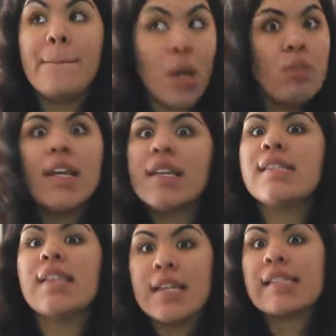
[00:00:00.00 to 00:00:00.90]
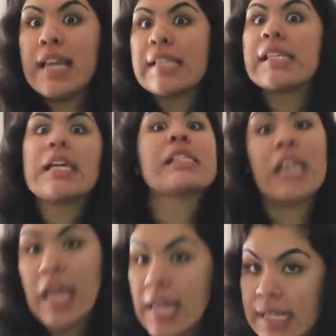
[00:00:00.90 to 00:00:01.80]
bonus is
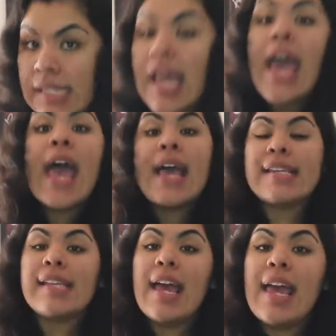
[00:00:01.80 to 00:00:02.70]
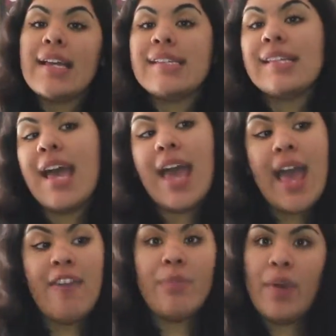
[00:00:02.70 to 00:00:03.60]
that it's
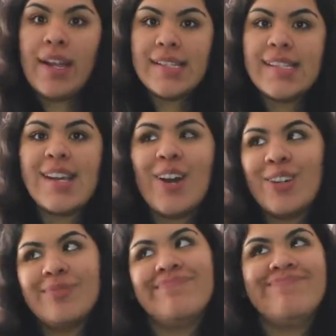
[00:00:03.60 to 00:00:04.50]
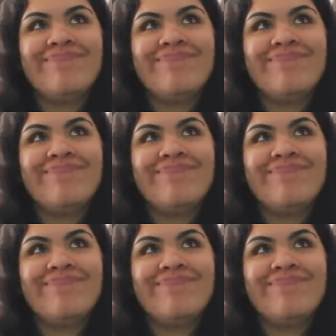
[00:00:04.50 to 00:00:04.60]
half price. So